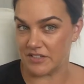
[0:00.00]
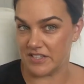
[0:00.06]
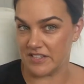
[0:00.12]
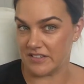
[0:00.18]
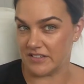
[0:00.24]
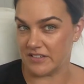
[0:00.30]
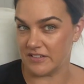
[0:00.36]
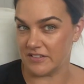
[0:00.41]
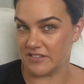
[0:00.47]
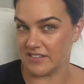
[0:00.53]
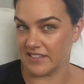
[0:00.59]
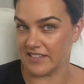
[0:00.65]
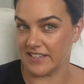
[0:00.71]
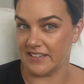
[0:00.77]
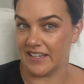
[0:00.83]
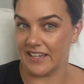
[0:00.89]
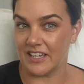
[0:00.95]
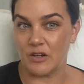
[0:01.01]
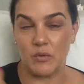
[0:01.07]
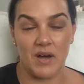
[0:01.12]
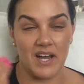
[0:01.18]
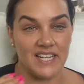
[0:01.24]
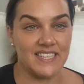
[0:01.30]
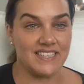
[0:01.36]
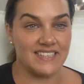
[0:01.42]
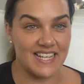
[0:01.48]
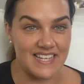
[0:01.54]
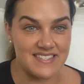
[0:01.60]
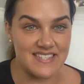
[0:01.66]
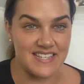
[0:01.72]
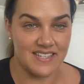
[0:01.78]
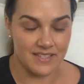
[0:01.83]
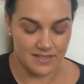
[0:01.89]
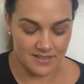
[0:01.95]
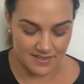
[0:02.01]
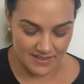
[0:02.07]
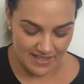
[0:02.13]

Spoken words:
she's usually like quite classic.